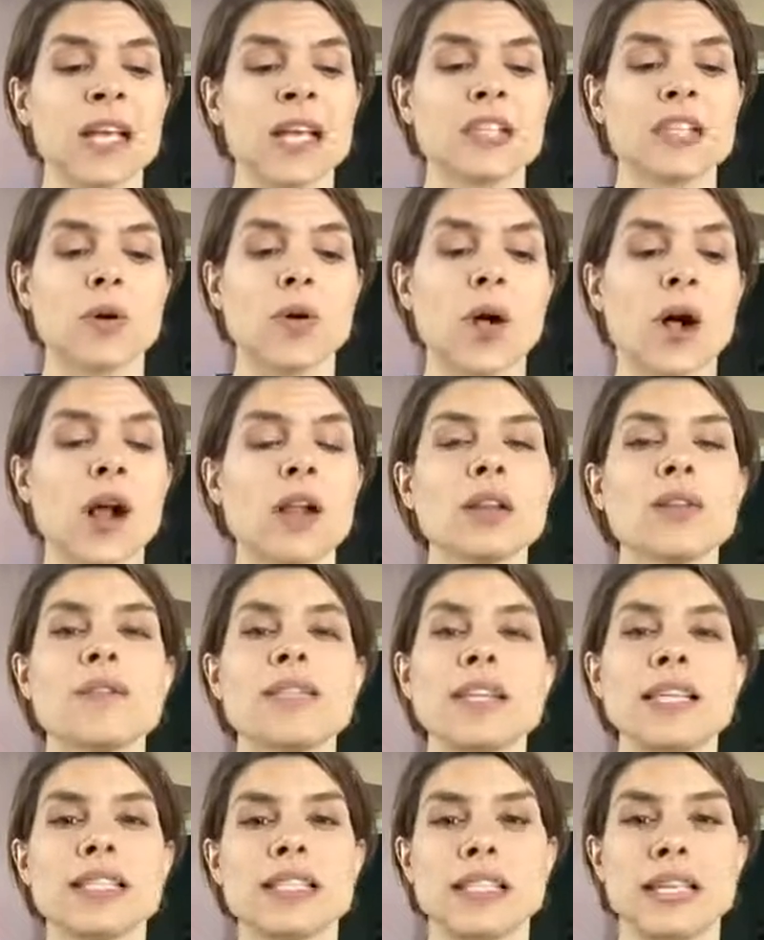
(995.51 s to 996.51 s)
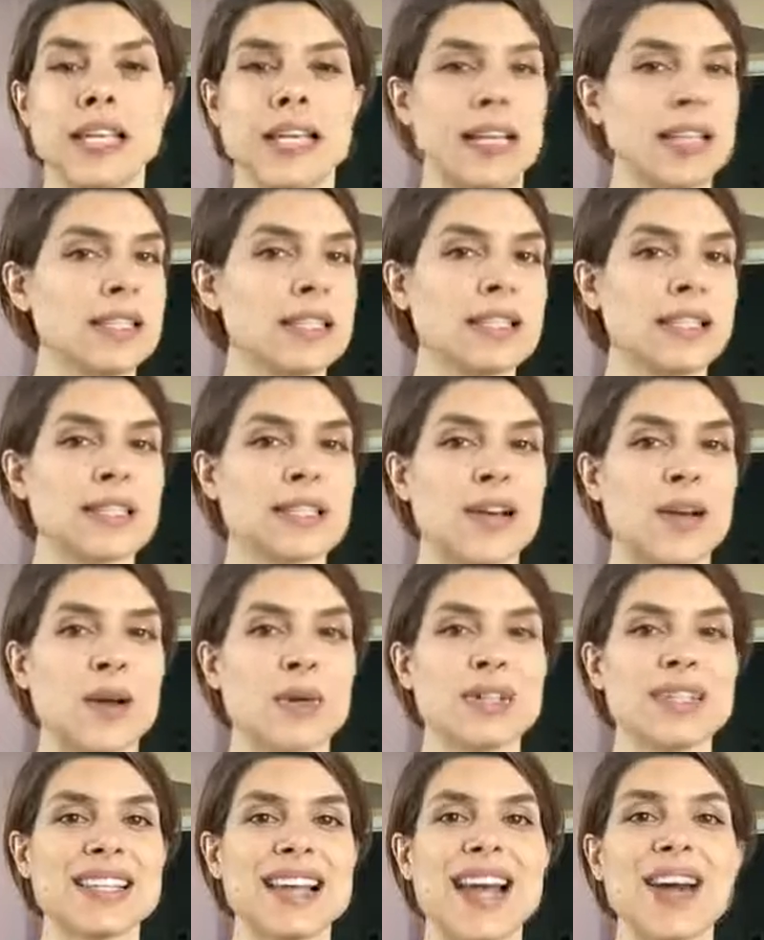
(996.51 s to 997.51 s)
So all of these things, as I
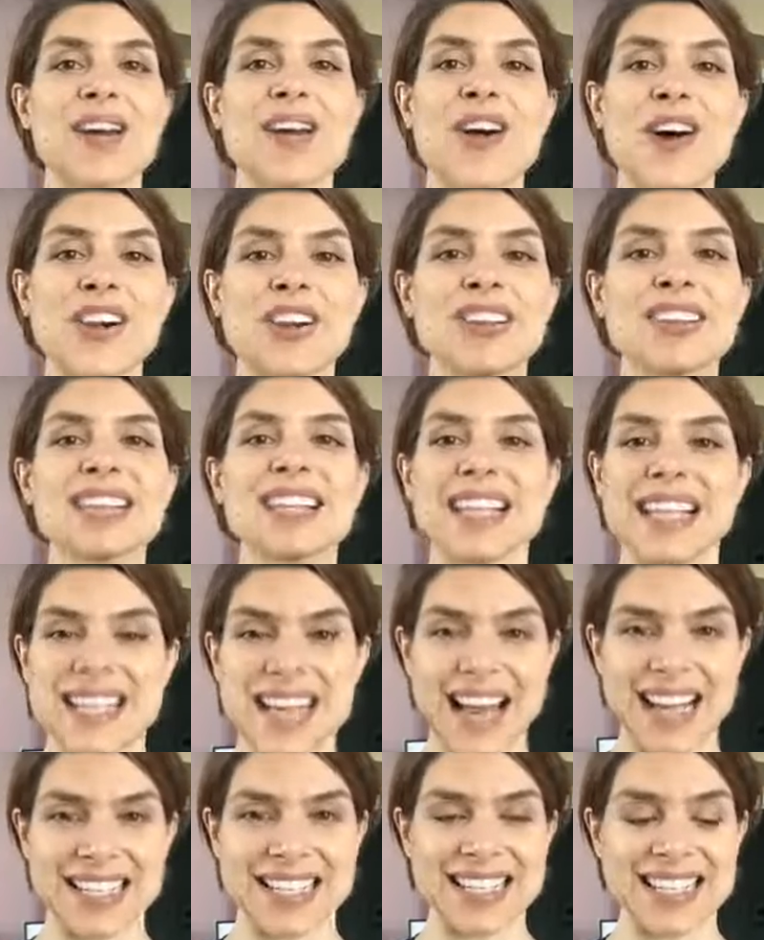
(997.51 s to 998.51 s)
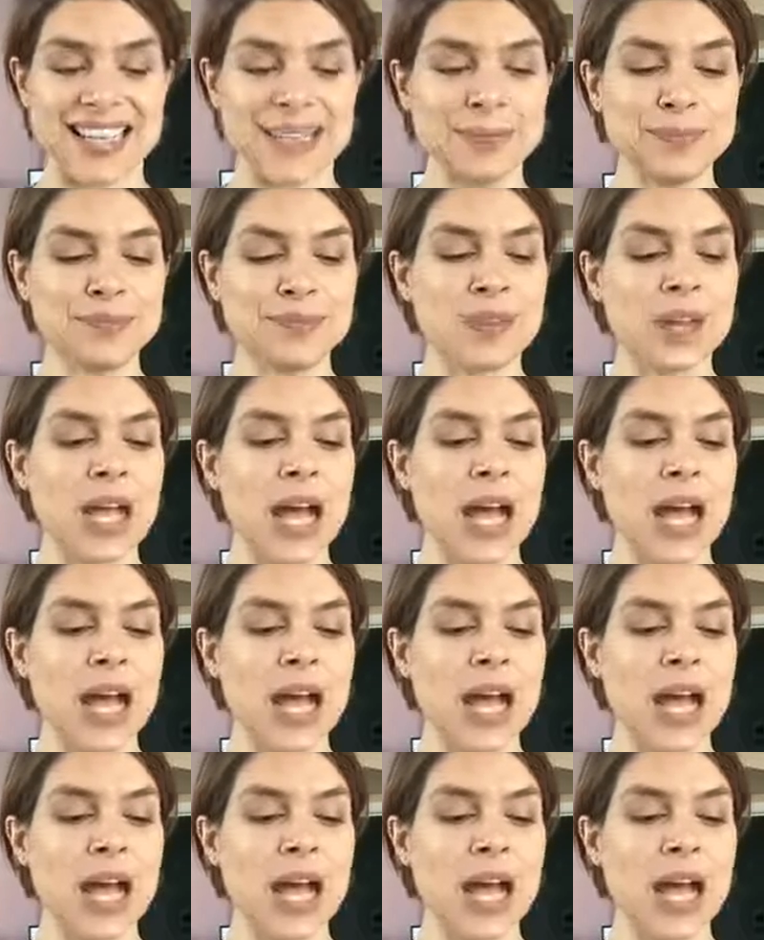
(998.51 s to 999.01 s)
always say, are all connected.